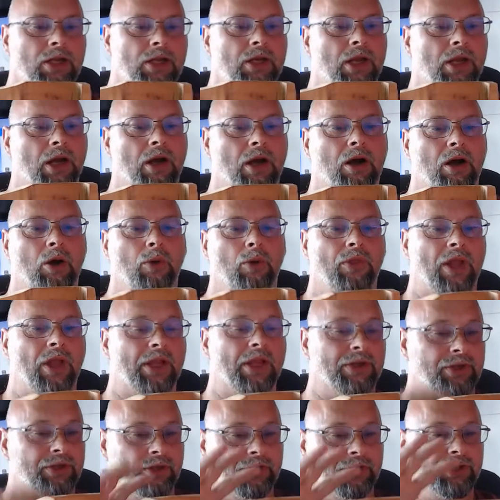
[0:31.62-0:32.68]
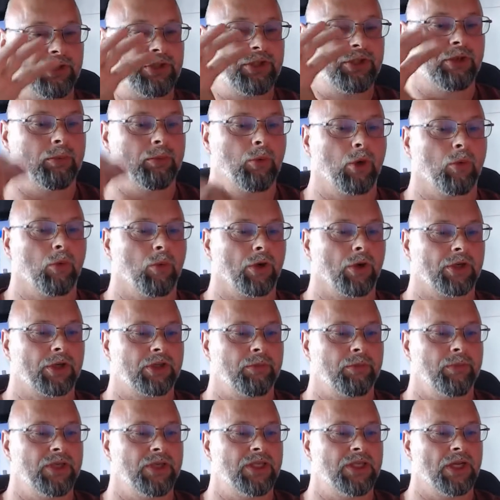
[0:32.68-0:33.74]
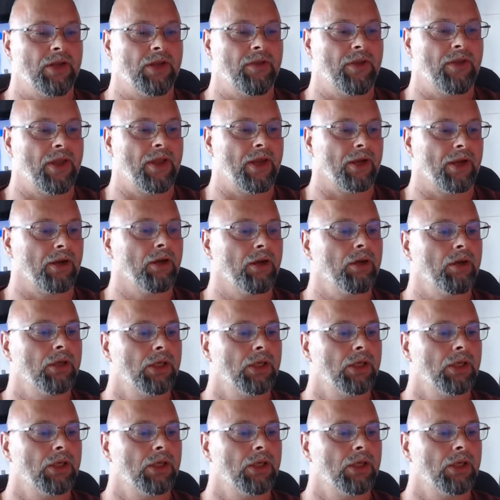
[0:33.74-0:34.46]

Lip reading: Now that there's still more work to be done there.